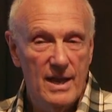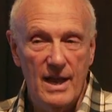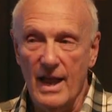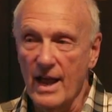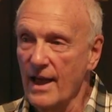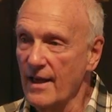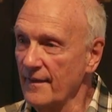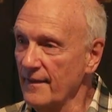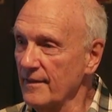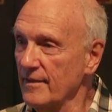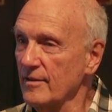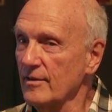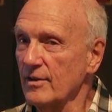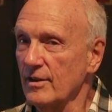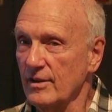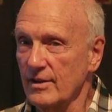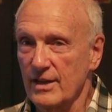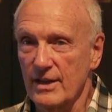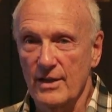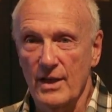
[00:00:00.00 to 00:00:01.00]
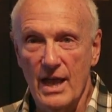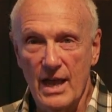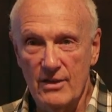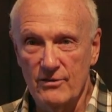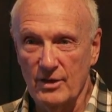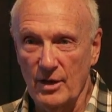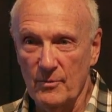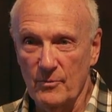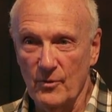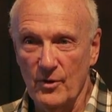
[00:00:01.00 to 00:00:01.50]
And
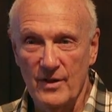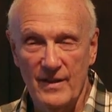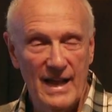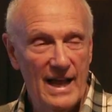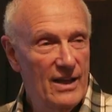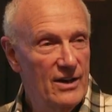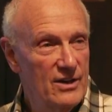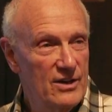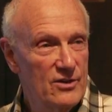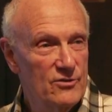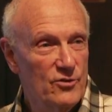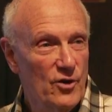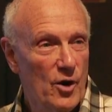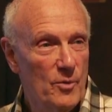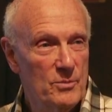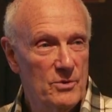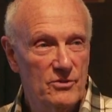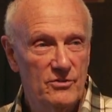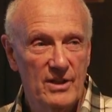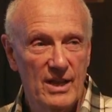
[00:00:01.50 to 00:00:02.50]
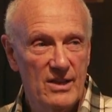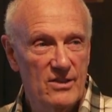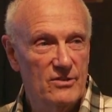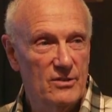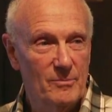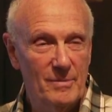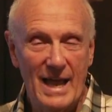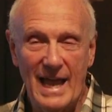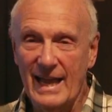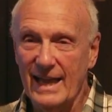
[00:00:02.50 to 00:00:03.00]
as I breathe out, and as Armin said, as
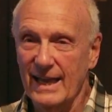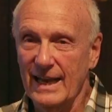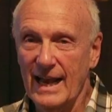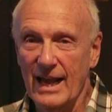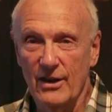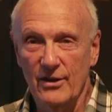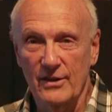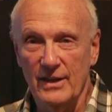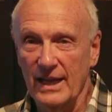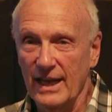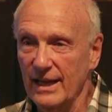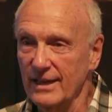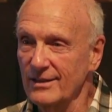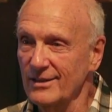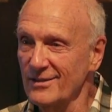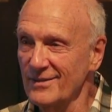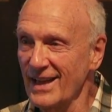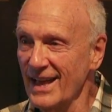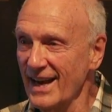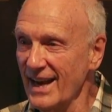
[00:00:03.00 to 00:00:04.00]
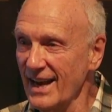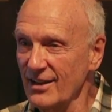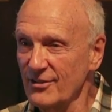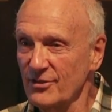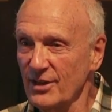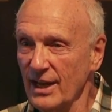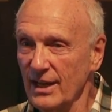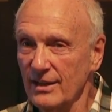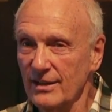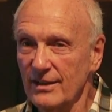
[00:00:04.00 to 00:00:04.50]
I'm hanging out at the end of that
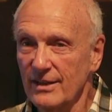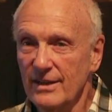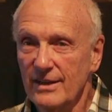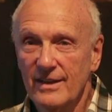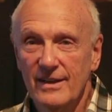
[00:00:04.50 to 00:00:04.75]
exhale,